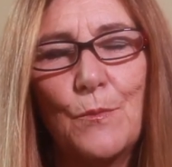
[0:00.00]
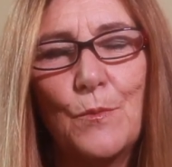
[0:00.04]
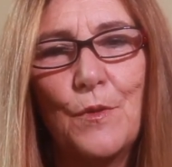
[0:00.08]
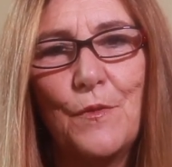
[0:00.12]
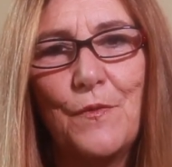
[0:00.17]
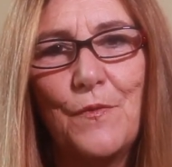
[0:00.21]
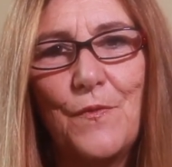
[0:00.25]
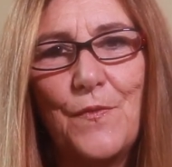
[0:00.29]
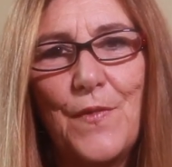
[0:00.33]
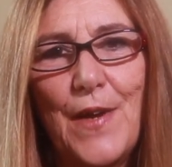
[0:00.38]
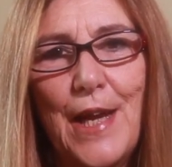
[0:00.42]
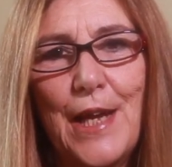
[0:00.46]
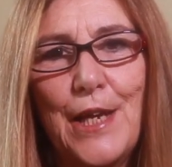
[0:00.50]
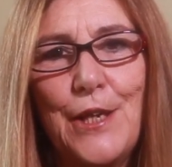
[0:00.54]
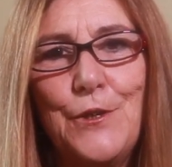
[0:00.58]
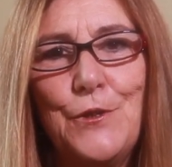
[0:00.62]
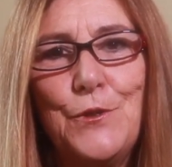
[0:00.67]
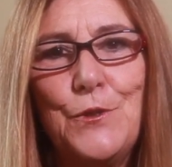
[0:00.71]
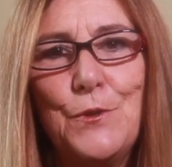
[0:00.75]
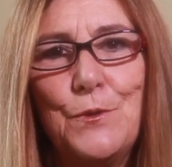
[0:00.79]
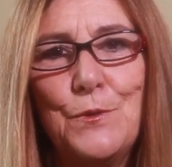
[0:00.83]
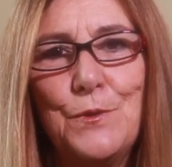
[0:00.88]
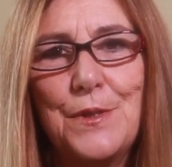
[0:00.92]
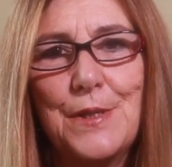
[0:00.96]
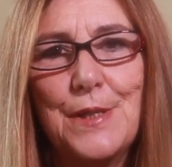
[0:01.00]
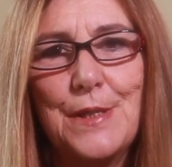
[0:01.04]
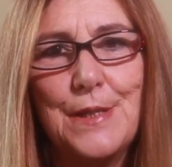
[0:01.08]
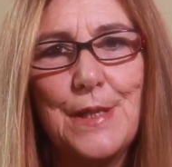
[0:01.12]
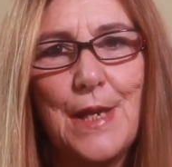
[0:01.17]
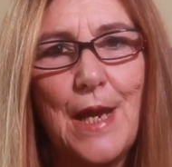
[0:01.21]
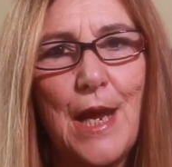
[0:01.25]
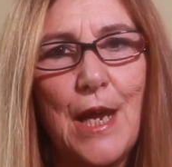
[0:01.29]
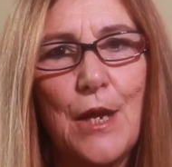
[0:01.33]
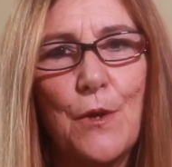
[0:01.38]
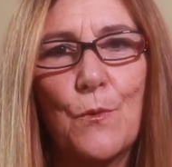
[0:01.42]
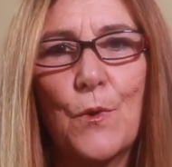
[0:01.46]
will find you
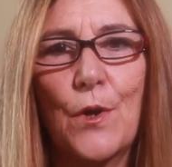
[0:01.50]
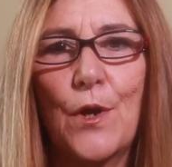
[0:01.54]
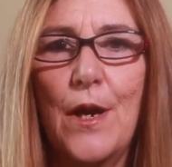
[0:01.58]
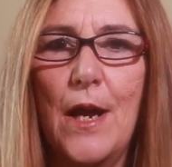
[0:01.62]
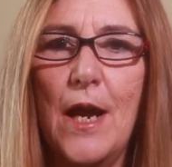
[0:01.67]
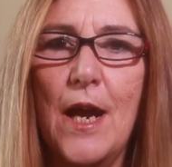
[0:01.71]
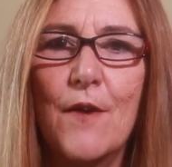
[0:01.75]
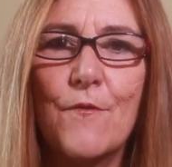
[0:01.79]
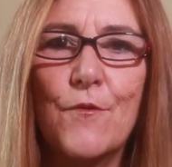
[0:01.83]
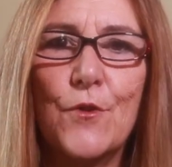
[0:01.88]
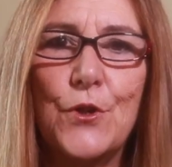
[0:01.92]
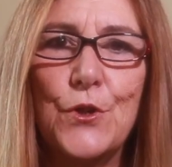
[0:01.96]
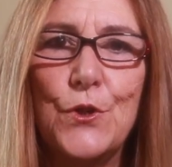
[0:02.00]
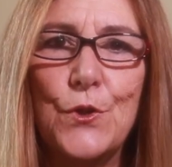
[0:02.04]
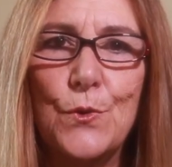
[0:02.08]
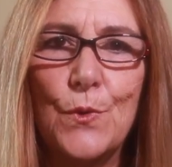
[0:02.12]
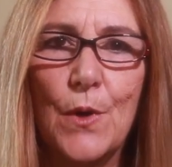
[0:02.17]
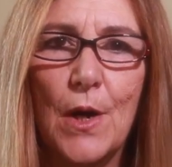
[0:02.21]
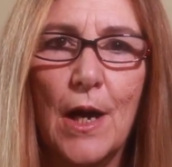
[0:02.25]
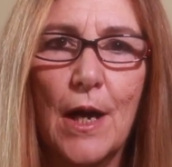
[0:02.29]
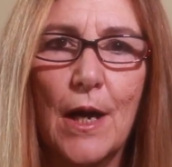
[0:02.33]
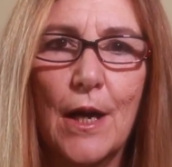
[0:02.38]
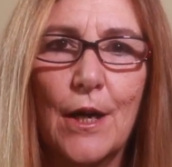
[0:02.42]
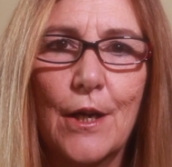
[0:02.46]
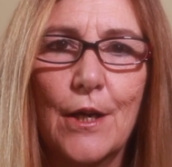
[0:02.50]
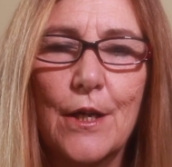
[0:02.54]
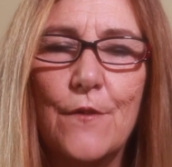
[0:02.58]
today wherever you are.